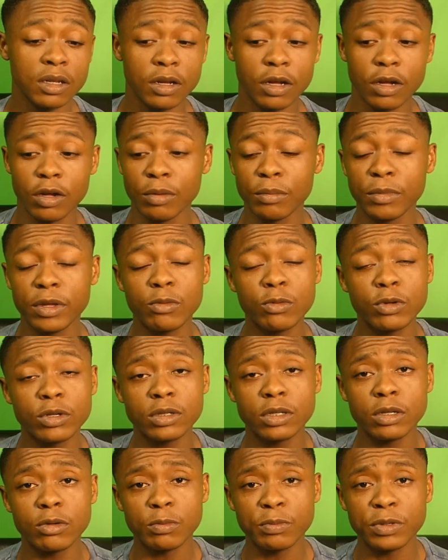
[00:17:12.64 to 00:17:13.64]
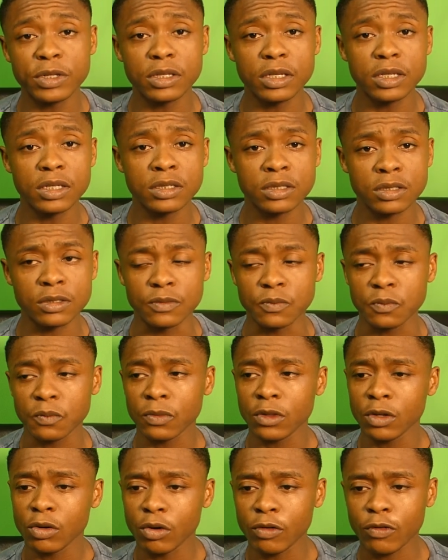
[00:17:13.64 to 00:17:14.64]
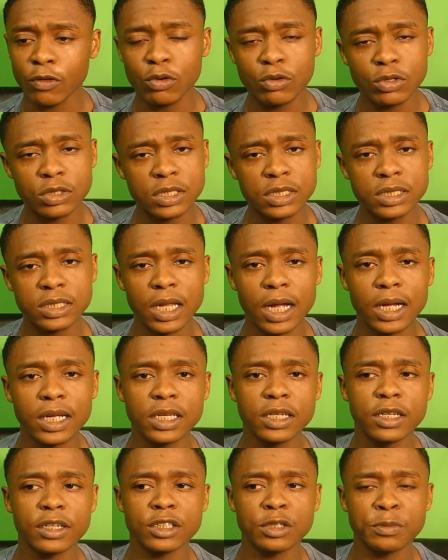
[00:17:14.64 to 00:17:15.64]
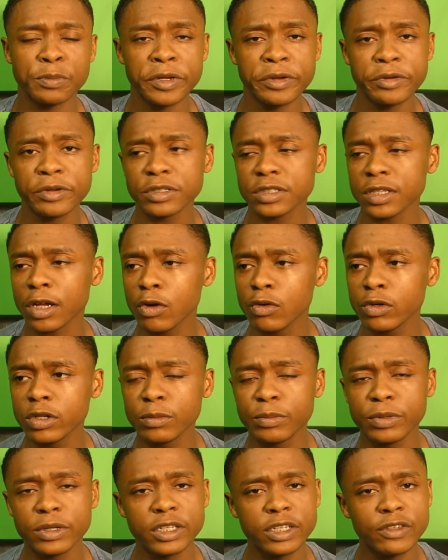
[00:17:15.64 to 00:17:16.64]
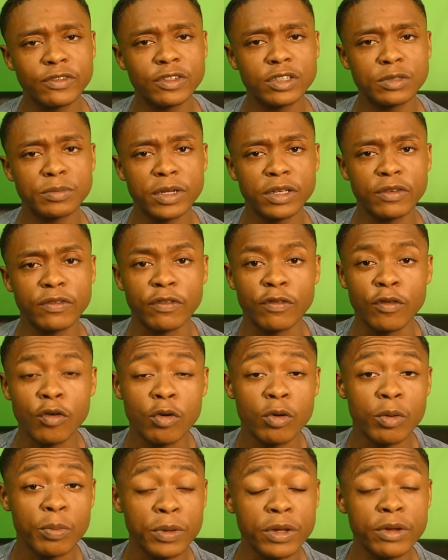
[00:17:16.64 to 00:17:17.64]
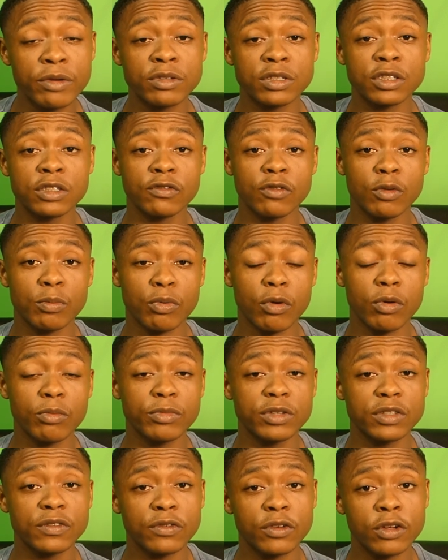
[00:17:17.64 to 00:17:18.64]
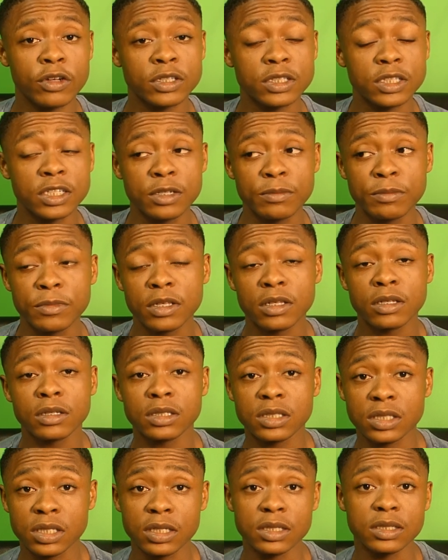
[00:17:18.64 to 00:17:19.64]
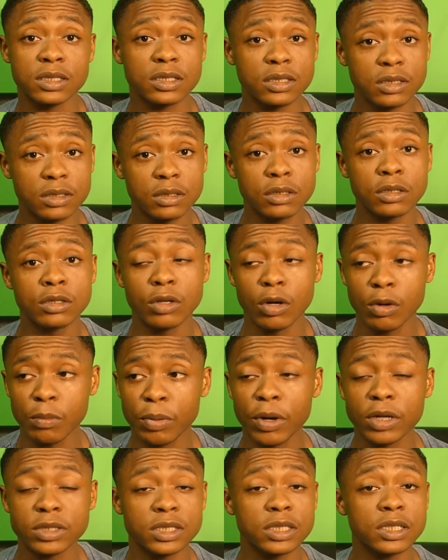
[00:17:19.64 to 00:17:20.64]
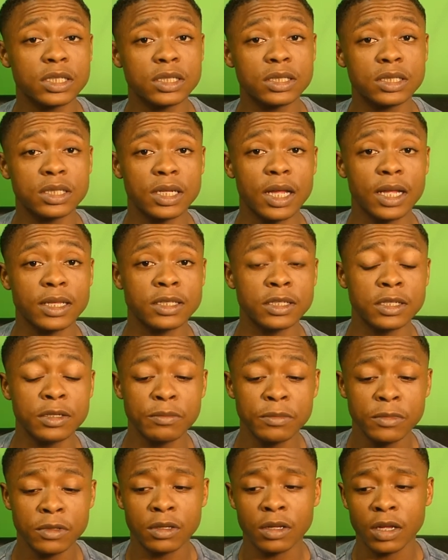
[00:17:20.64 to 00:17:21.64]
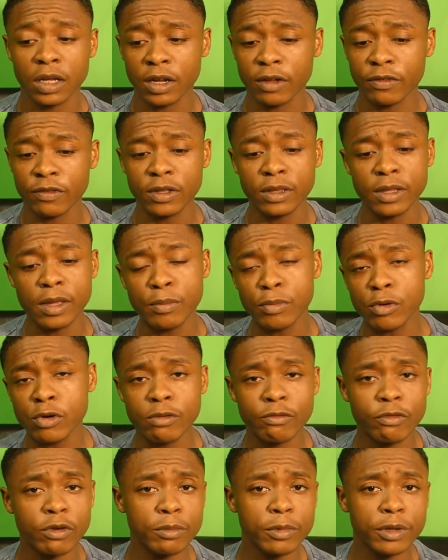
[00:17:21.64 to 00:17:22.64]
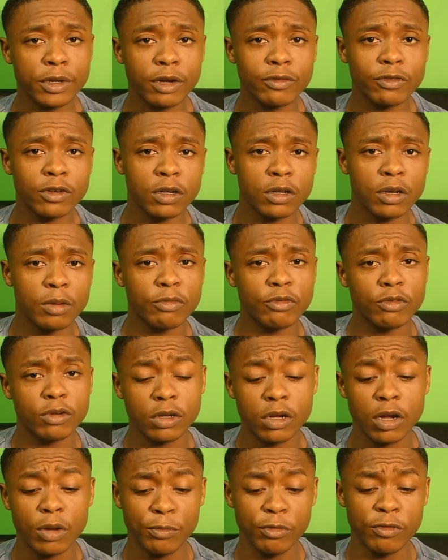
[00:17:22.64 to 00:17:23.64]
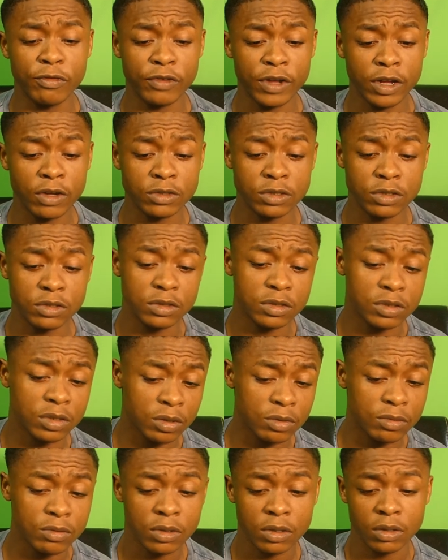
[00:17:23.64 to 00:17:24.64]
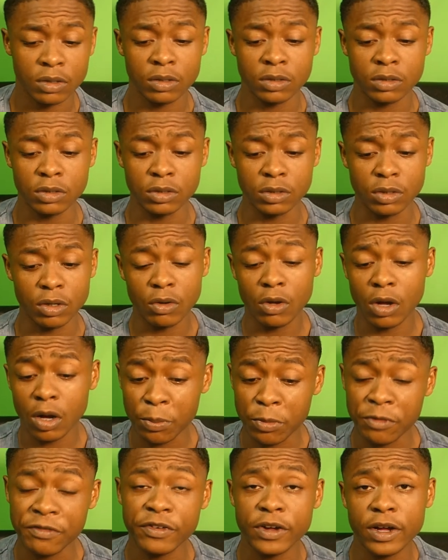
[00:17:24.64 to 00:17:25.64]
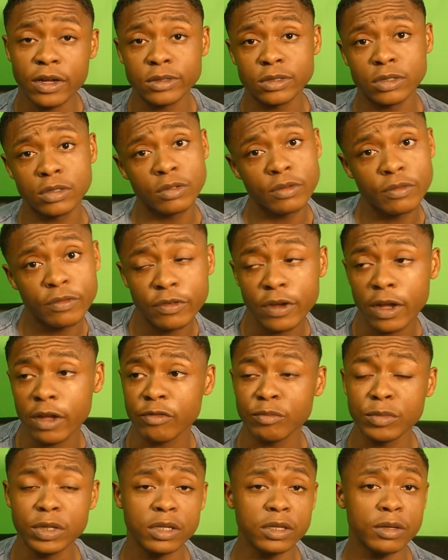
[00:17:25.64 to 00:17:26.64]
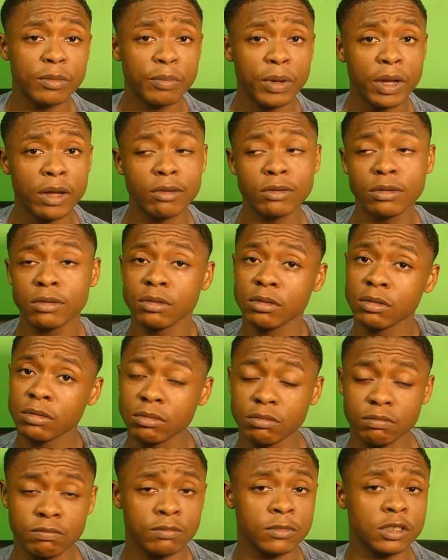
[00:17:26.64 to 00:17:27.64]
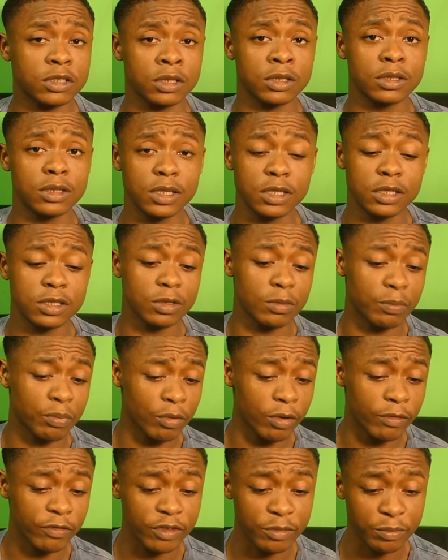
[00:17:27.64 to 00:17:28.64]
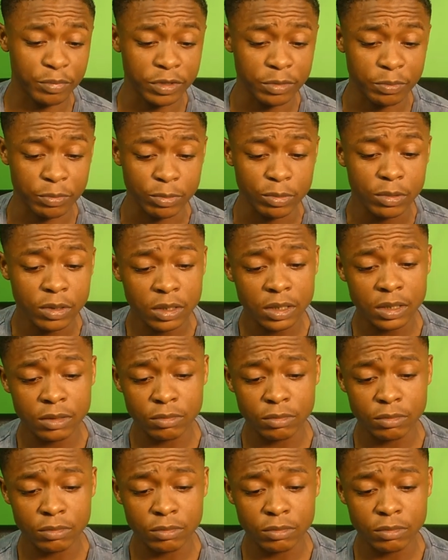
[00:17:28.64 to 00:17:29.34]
it would be decent. Of course, he's lacking experience. I only believe he's made 4 appearances for Bromby's first team since, you know, busting into that team. And I think they bought him from another club for a couple thousand. So, you know, a couple thousand, 5 million pounds, it's a decent profit, people.